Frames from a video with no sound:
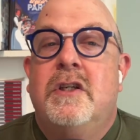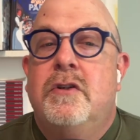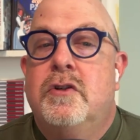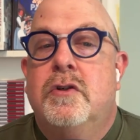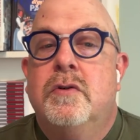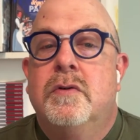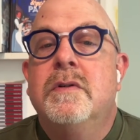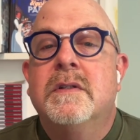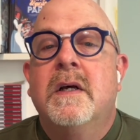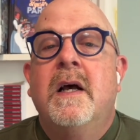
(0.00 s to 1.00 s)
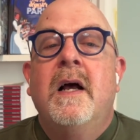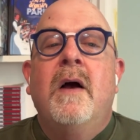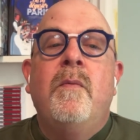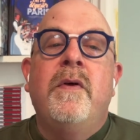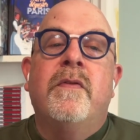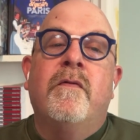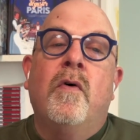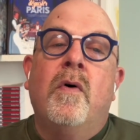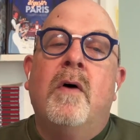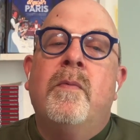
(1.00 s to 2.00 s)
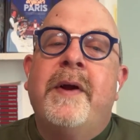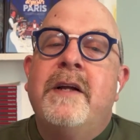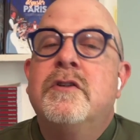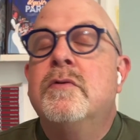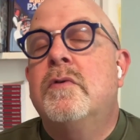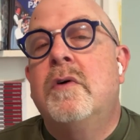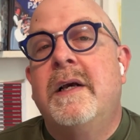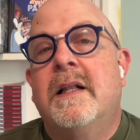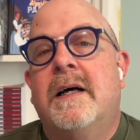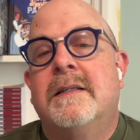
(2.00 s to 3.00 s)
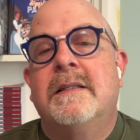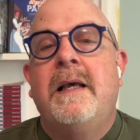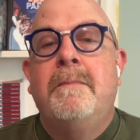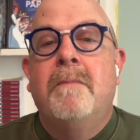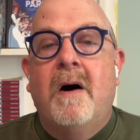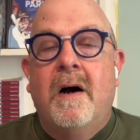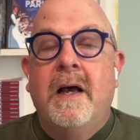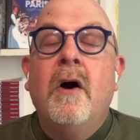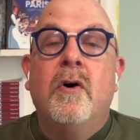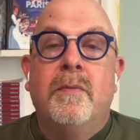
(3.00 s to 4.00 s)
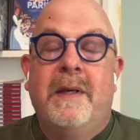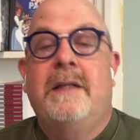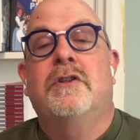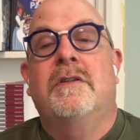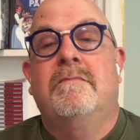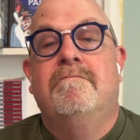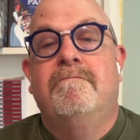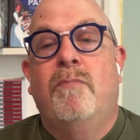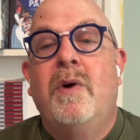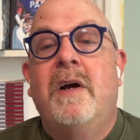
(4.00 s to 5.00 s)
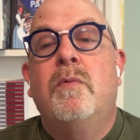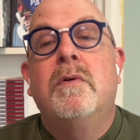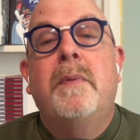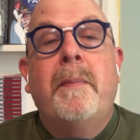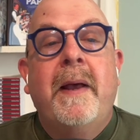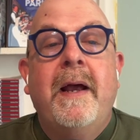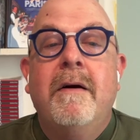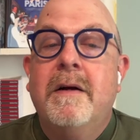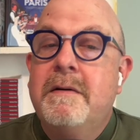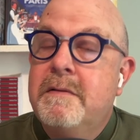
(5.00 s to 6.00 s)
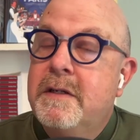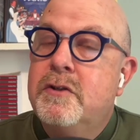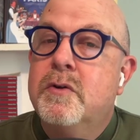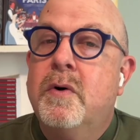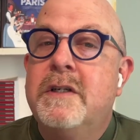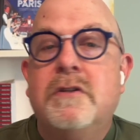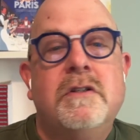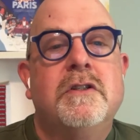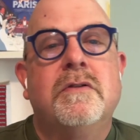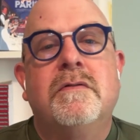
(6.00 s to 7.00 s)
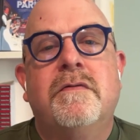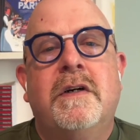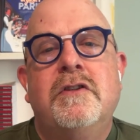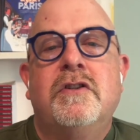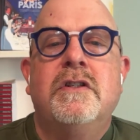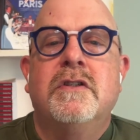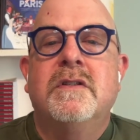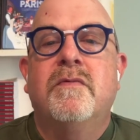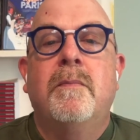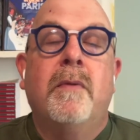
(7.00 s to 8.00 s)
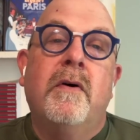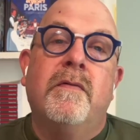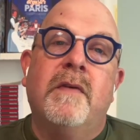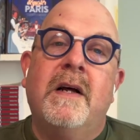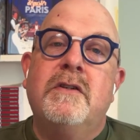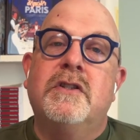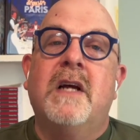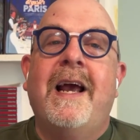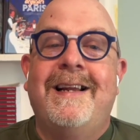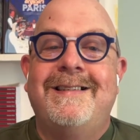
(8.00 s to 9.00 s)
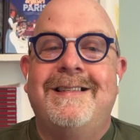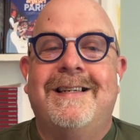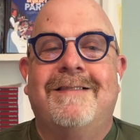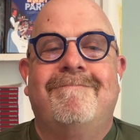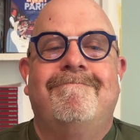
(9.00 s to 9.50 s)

you choose, for a regional cooking class in my home kitchen, where we'll prepare and enjoy traditional French dishes from both lunch and dinner.